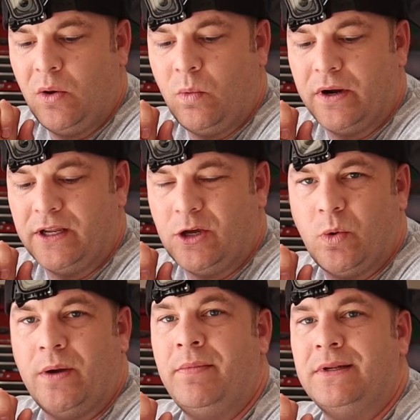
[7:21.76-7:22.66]
what
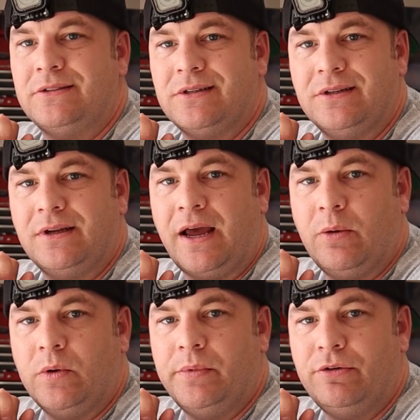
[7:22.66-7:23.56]
equipment I
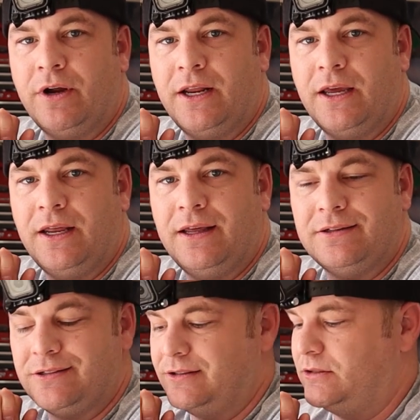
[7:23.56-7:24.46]
will be running in
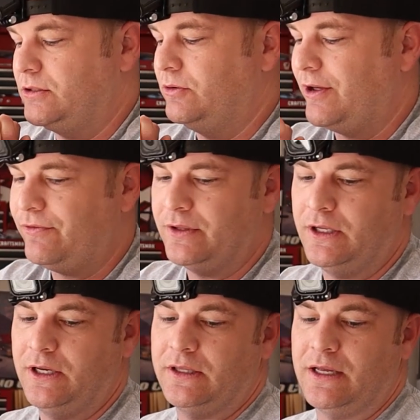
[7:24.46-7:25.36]
it. So
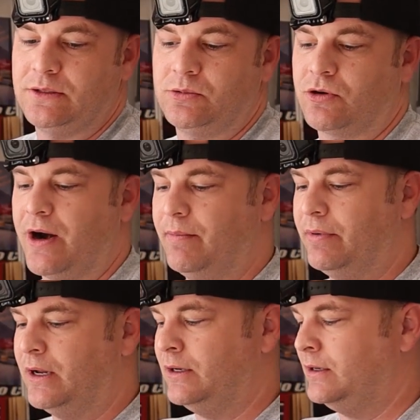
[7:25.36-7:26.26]
definitely hit that subscribe
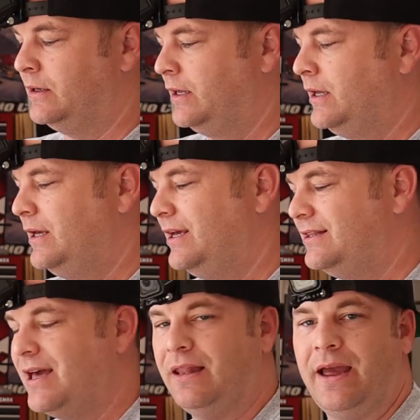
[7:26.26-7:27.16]
button,
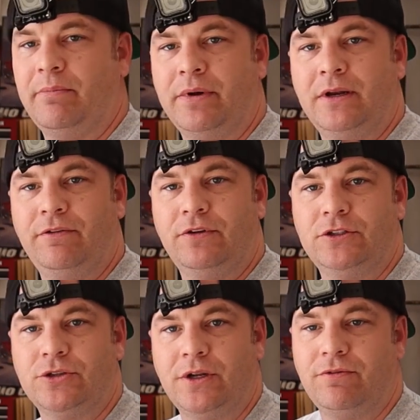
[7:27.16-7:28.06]
hit that like button if you
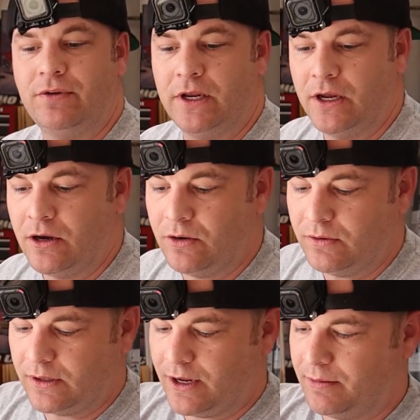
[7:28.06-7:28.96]
enjoyed the
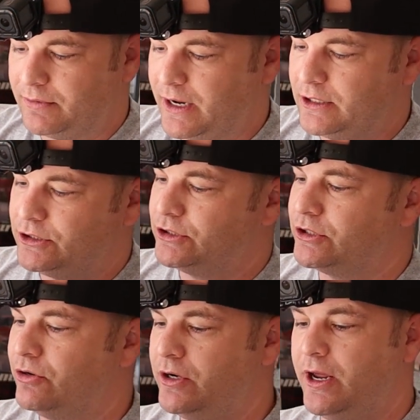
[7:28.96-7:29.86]
video. Kind of just
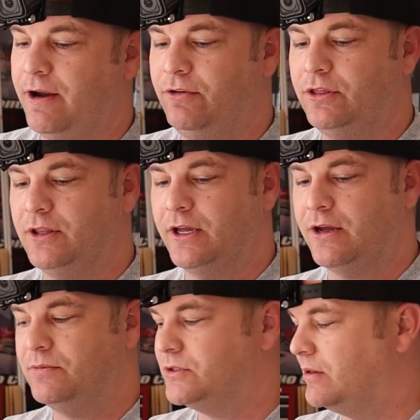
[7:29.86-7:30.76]
showing you everything that
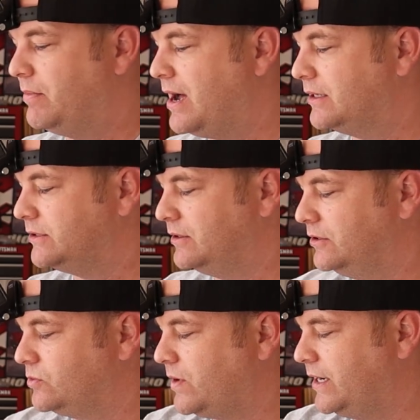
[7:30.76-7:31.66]
comes in the box on
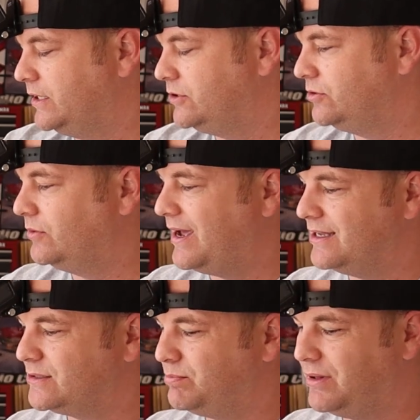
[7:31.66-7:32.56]
this
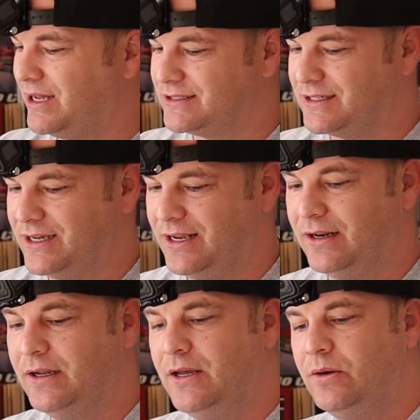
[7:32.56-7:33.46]
YD-2S Plus
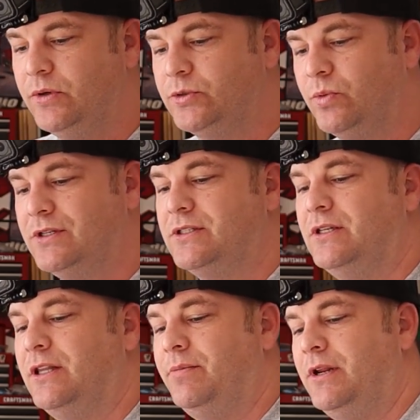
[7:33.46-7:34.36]
kit, which was
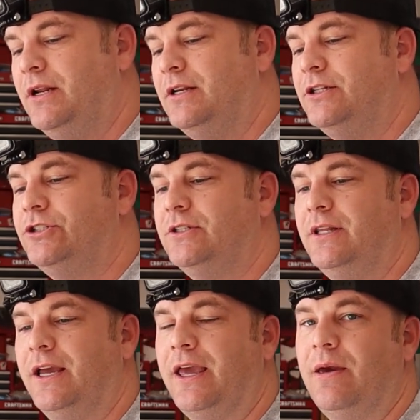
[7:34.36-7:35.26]
the limited
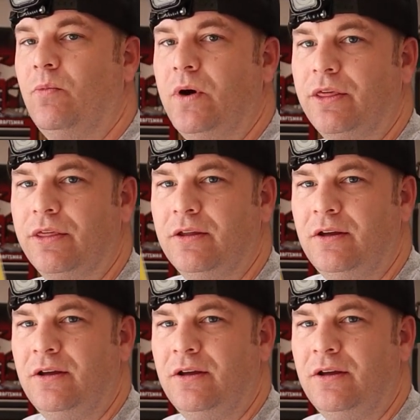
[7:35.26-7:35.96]
edition that came with